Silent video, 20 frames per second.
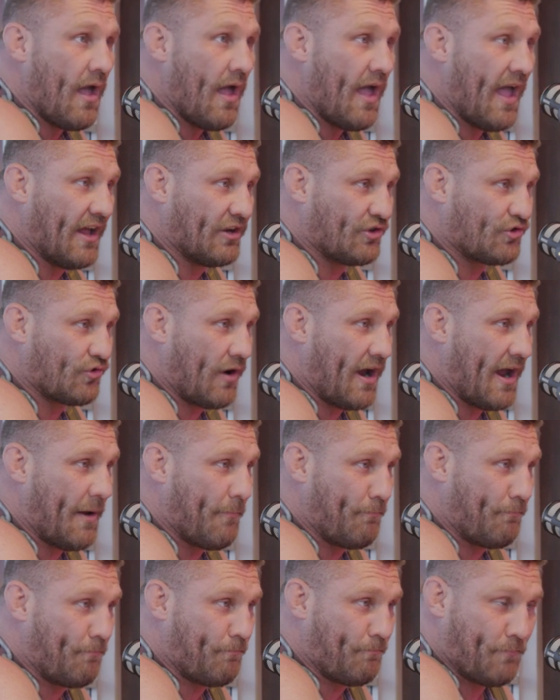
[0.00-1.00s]
and try
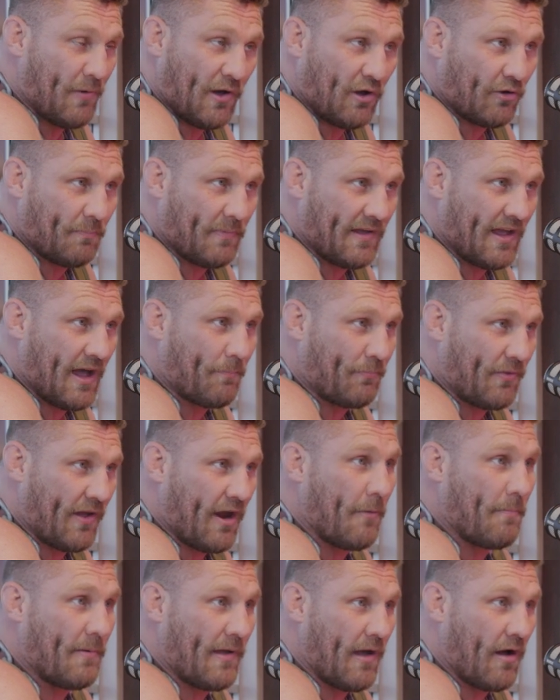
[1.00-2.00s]
and build me up
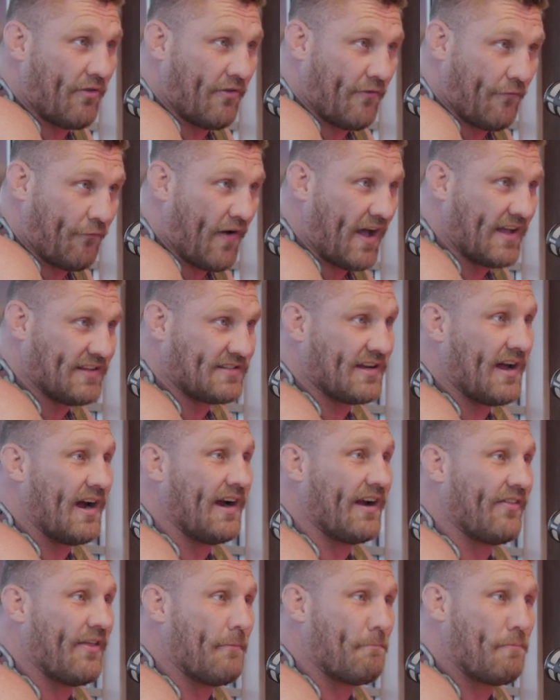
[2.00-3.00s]
there, be on the fight
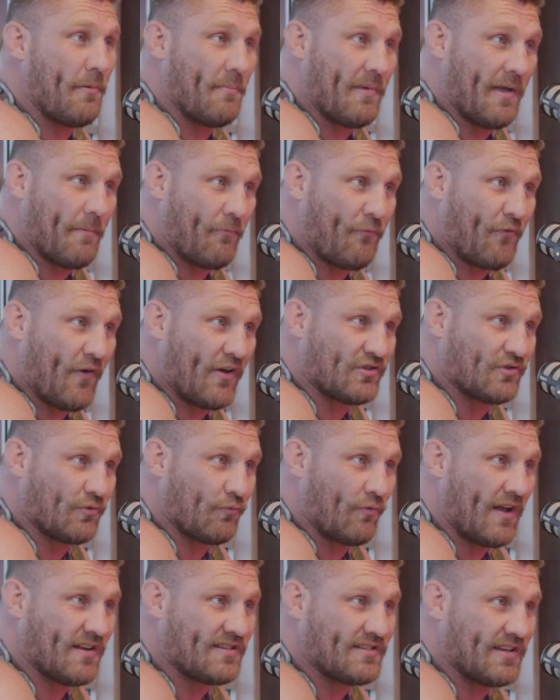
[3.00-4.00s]
side, and then put me in
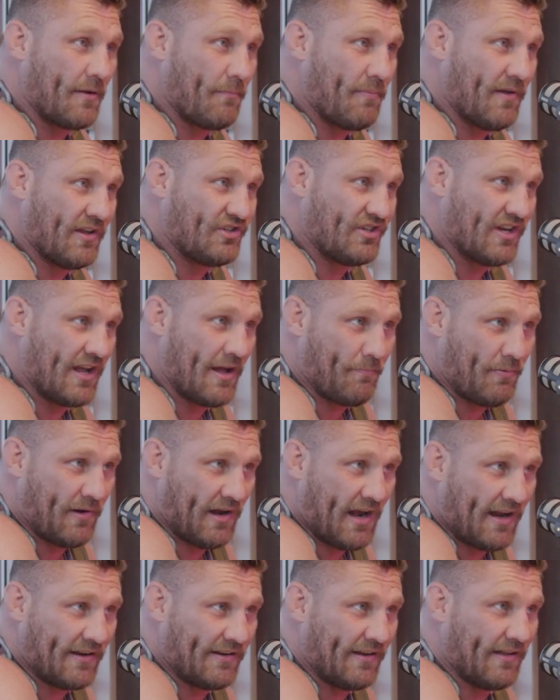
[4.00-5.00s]
professional wrestling, be a
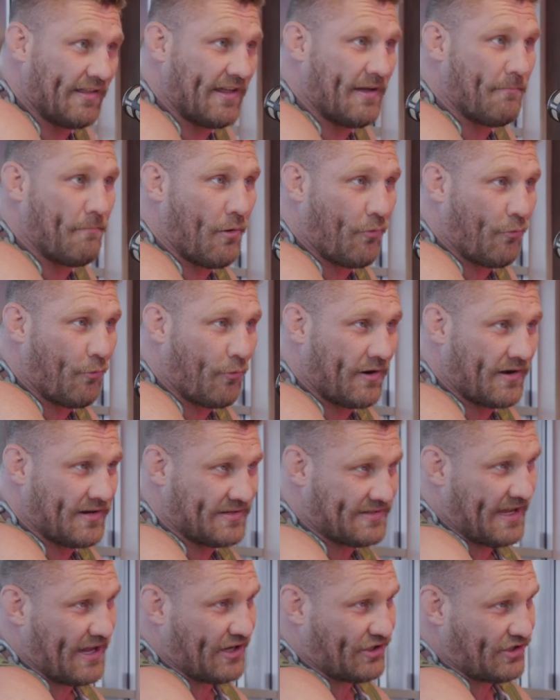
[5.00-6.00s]
champion ideally in both
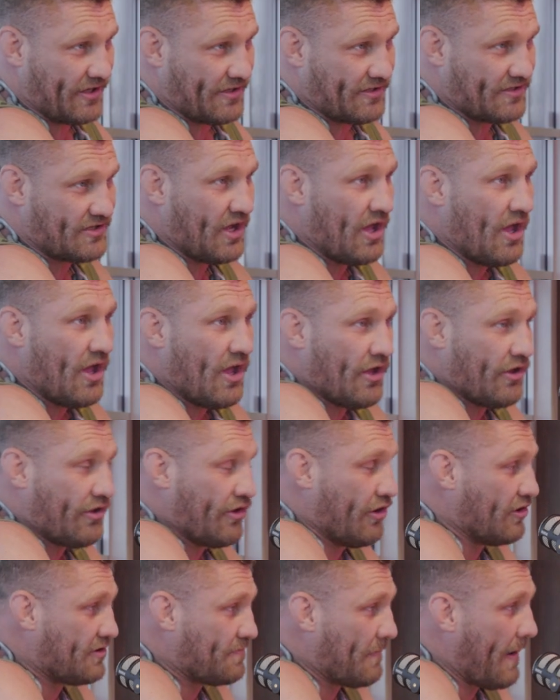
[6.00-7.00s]
organizations,
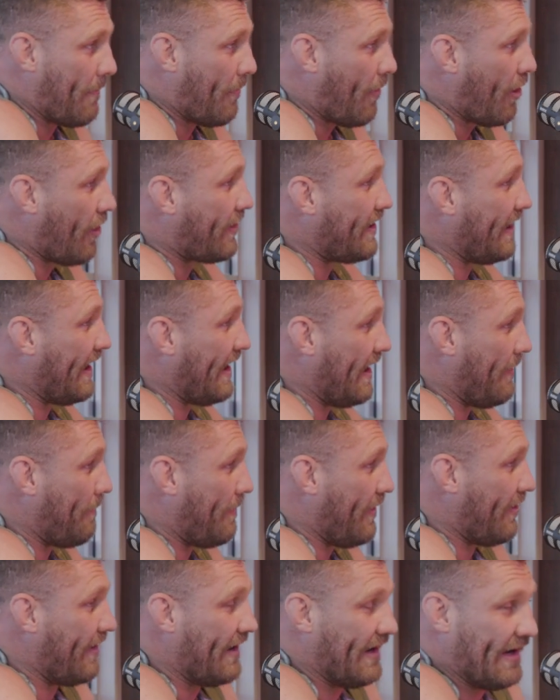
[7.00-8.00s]
use my marketing
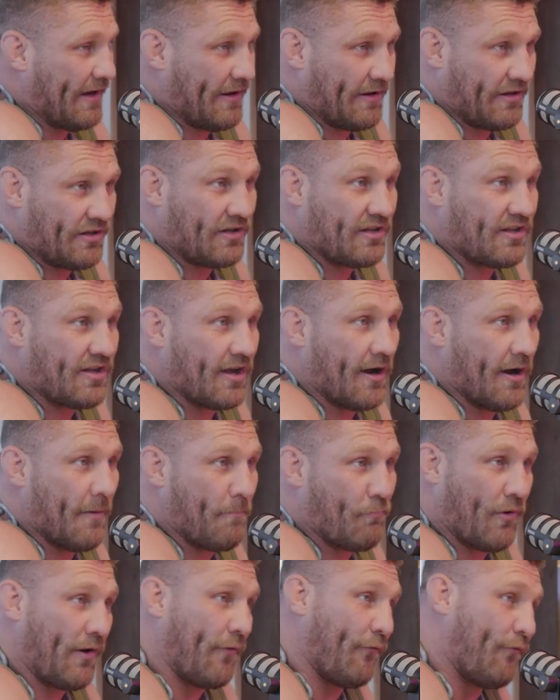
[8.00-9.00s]
ability
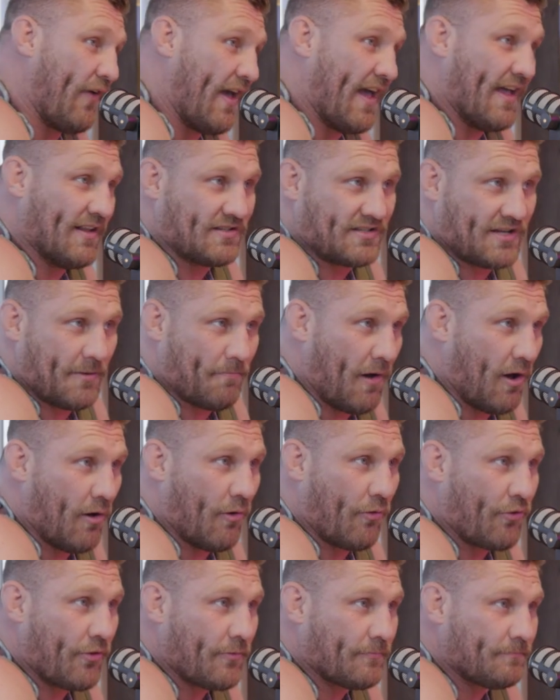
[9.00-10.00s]
to bring fans to
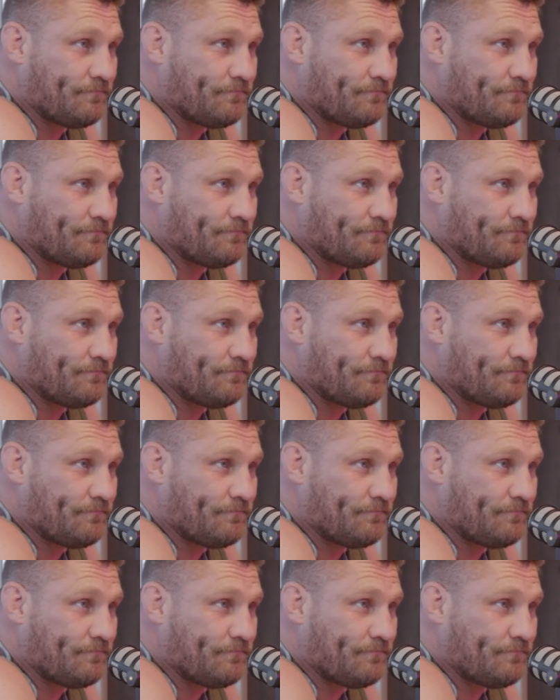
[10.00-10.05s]
both.